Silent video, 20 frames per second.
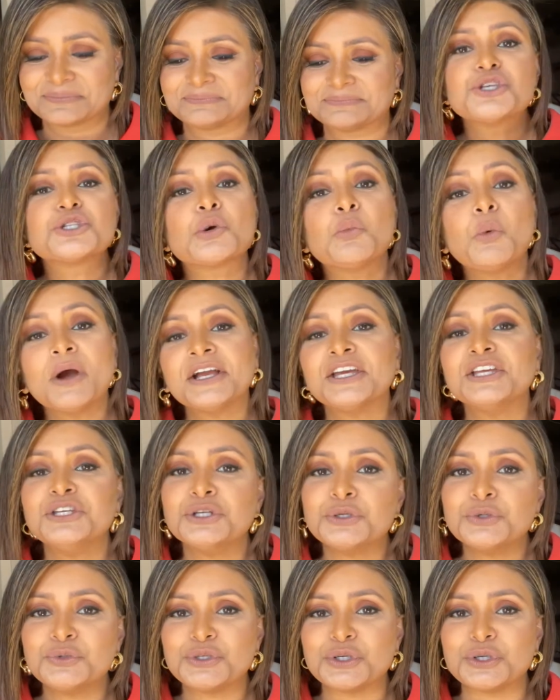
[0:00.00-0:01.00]
So, what can
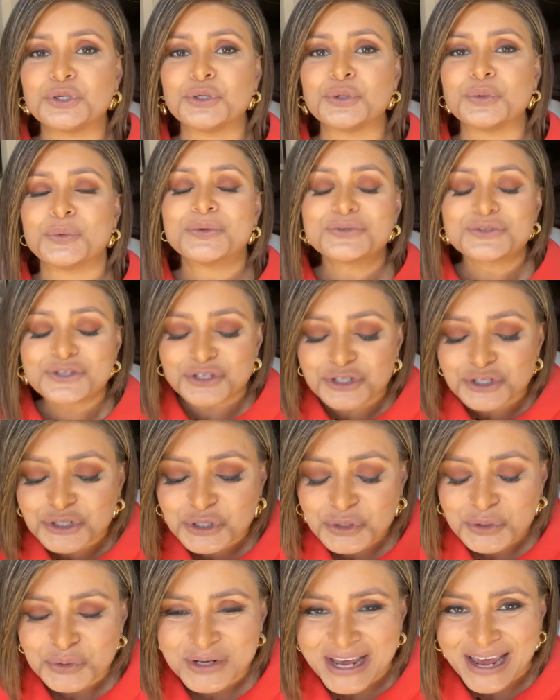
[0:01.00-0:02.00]
you do
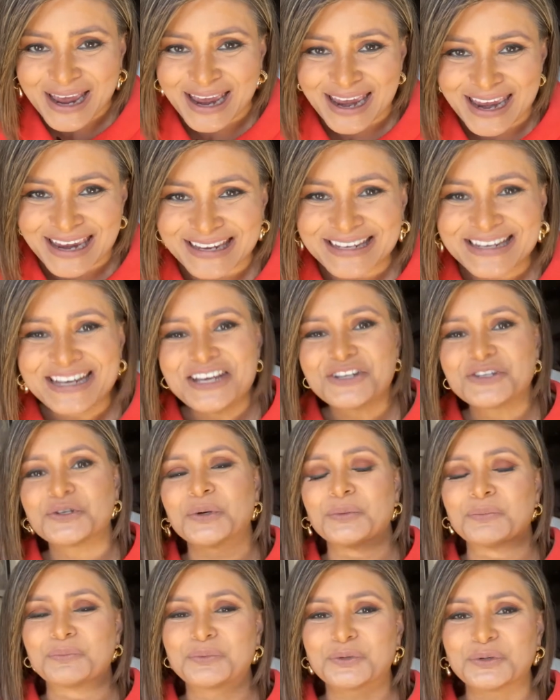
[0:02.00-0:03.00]
today to
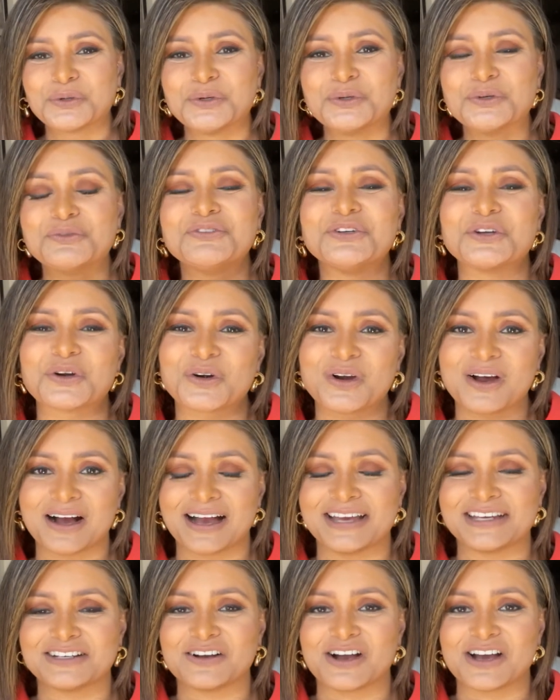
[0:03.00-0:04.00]
improve your
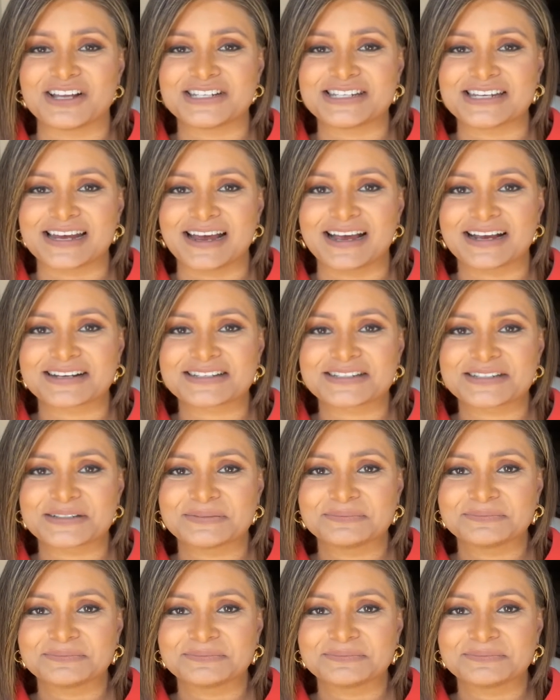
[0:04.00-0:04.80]
eye contact?